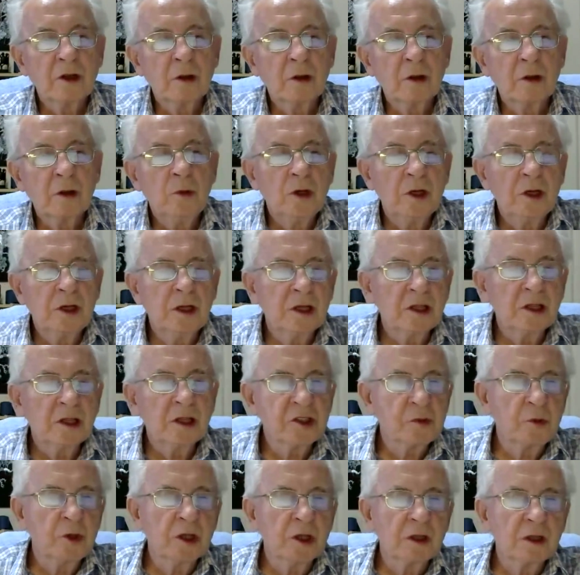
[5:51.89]
community
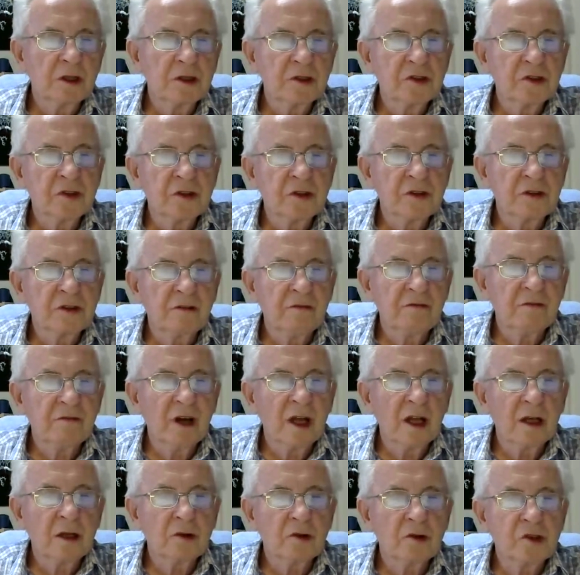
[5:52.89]
experiences and
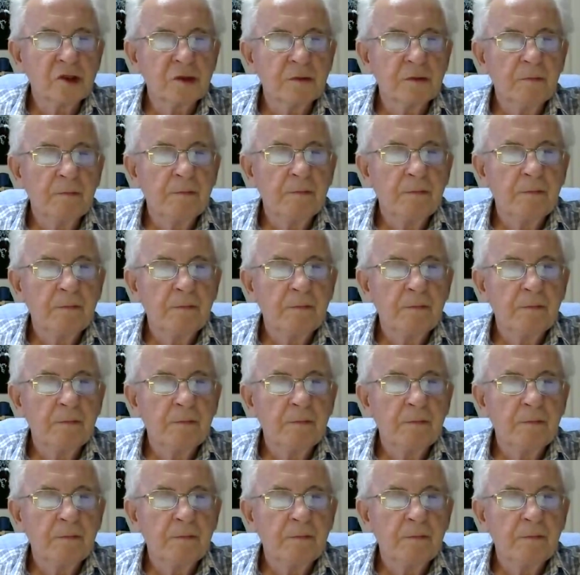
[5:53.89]
values.